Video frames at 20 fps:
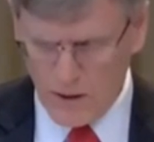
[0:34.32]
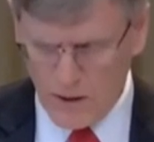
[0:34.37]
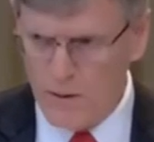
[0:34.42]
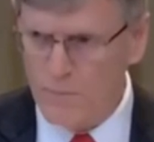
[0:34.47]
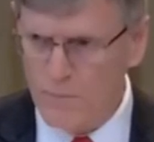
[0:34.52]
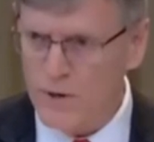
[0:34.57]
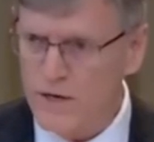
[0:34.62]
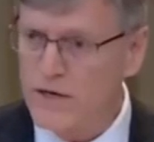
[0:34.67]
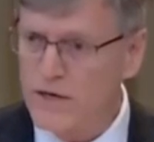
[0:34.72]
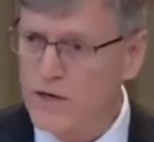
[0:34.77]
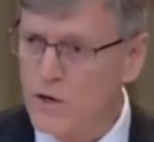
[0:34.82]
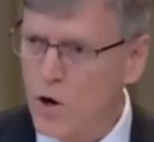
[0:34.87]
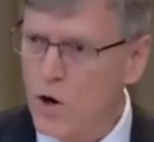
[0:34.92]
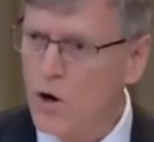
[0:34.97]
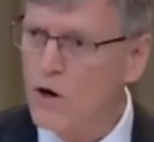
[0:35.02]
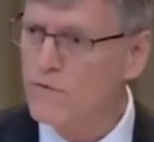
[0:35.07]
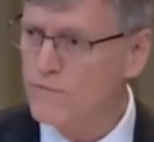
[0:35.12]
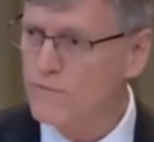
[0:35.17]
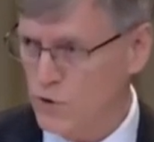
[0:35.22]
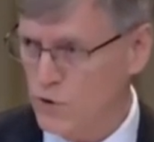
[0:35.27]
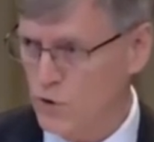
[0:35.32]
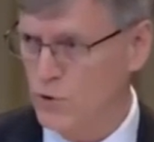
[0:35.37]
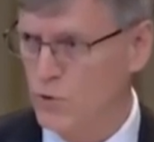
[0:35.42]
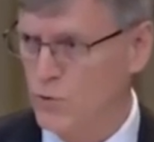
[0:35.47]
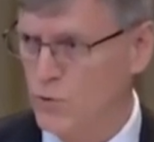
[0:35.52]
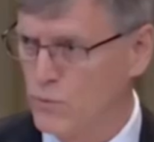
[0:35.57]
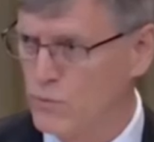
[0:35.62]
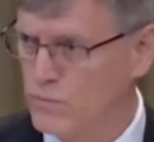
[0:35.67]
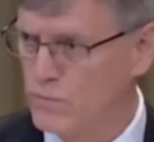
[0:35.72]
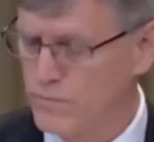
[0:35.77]
But in our
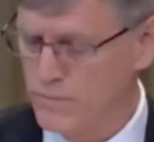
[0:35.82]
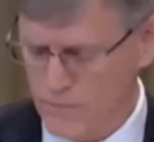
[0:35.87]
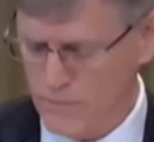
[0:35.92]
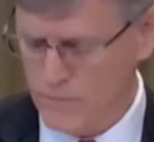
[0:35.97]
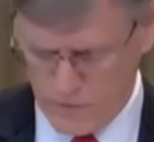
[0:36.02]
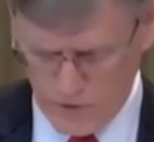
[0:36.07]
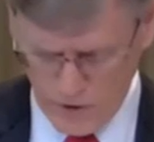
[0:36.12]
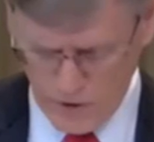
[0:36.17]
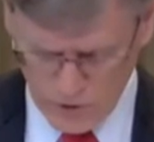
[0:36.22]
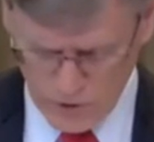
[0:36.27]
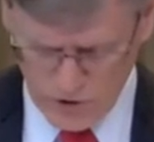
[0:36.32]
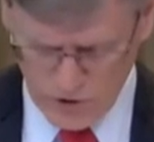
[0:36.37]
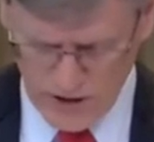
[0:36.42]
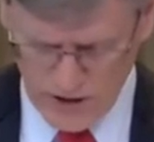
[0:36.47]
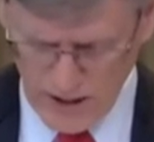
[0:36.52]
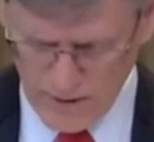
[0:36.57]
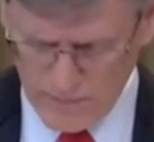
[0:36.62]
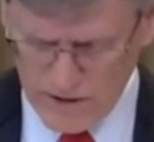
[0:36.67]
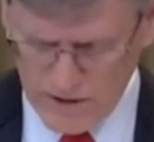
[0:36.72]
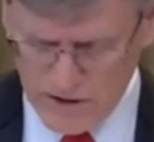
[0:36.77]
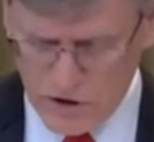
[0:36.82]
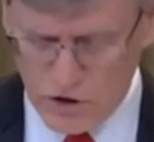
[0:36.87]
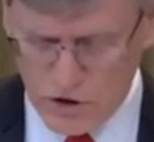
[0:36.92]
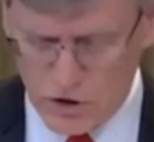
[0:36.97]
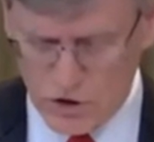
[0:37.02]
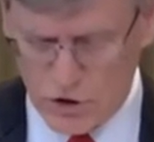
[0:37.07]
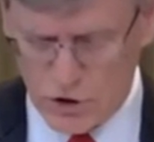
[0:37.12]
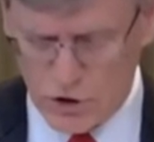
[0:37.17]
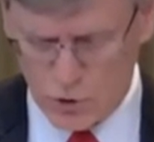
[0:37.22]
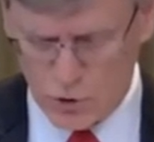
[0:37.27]
view, those statements
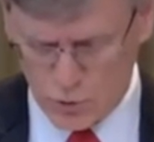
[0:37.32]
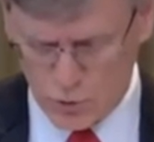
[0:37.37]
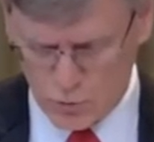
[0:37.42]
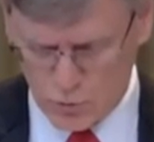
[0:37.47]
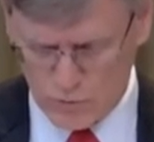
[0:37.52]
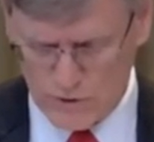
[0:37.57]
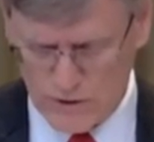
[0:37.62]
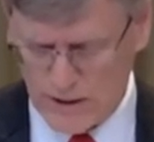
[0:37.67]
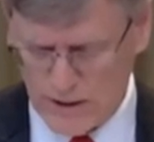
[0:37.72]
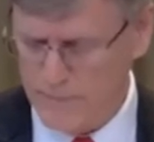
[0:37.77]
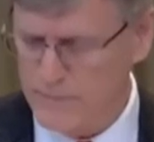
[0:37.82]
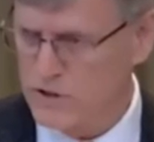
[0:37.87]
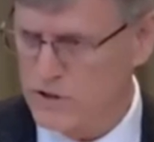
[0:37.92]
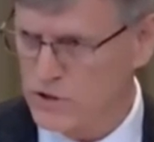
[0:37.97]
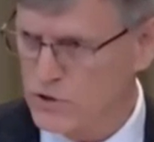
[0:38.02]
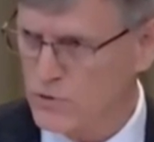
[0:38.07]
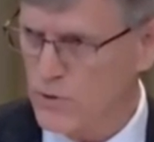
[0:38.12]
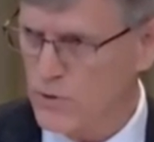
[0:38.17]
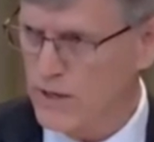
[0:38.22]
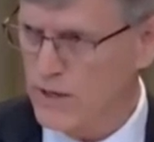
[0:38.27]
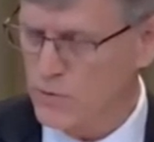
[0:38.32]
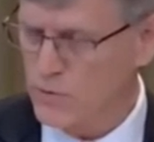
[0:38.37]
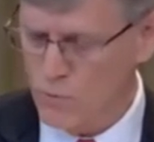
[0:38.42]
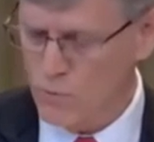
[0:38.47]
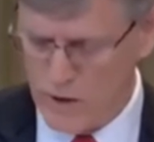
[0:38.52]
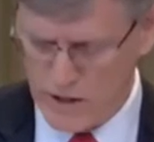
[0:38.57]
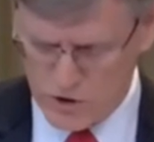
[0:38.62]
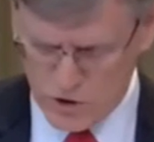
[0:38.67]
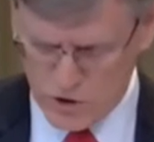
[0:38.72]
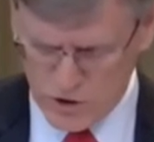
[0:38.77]
do demonstrate
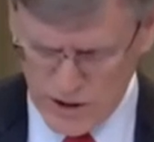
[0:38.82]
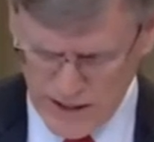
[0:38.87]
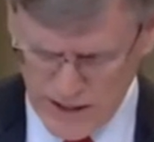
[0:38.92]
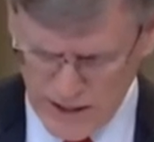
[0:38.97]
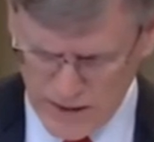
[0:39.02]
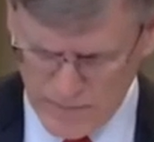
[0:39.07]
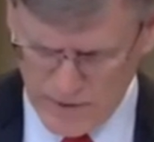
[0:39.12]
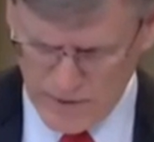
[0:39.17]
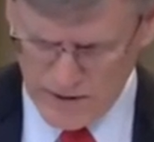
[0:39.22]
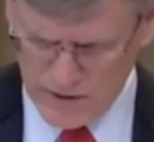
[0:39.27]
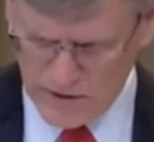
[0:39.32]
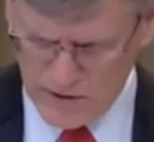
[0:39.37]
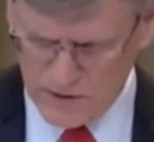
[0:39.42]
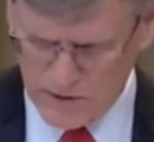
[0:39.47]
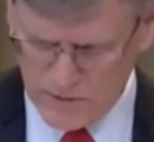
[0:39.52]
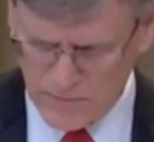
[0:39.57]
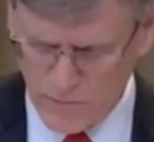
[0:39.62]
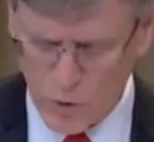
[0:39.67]
racial animus,